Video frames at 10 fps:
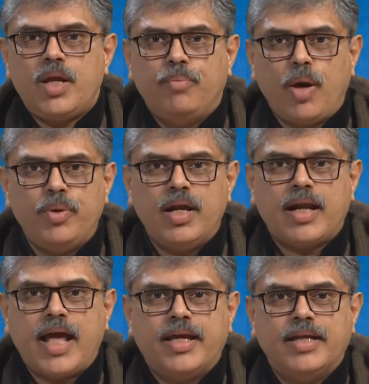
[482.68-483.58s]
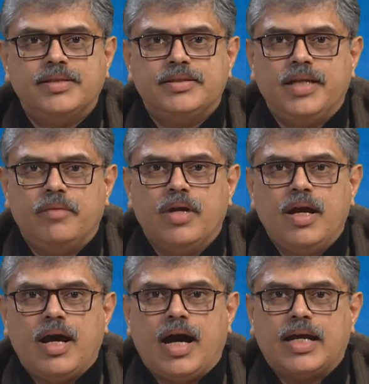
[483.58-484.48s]
Popular ranking systems
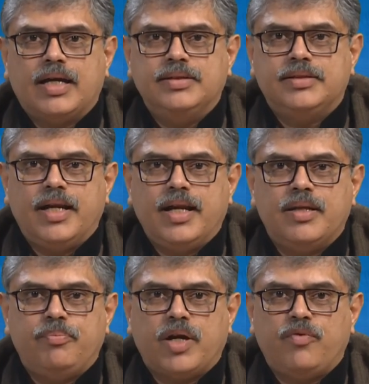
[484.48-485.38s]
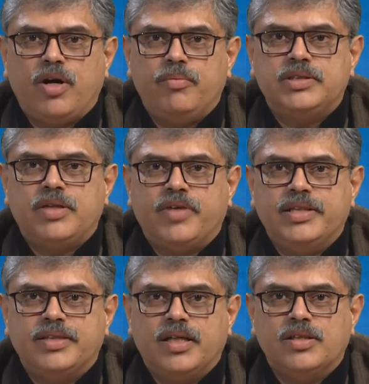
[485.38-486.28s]
are considering the performance of
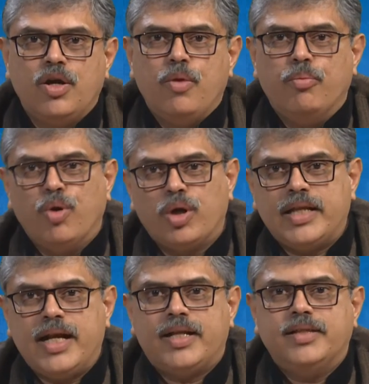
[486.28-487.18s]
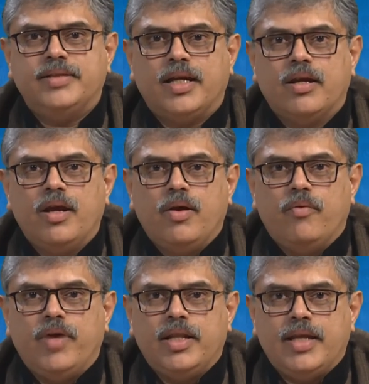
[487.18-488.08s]
research more than teaching
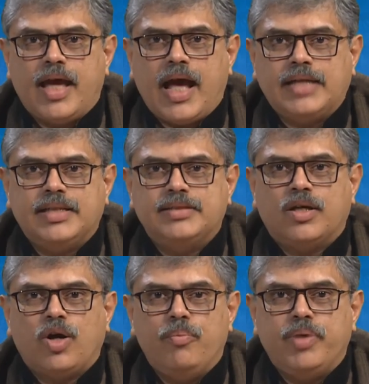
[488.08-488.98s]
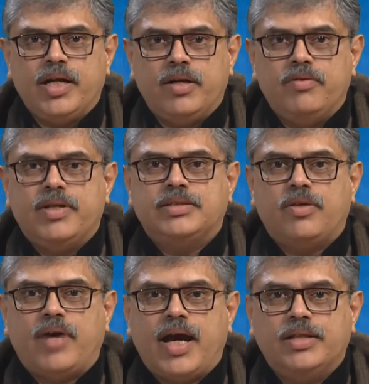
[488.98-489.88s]
when they assess the competitiveness
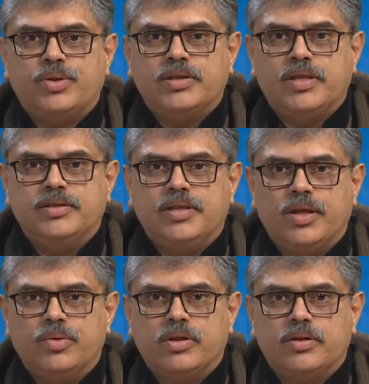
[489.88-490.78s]
of higher education institute.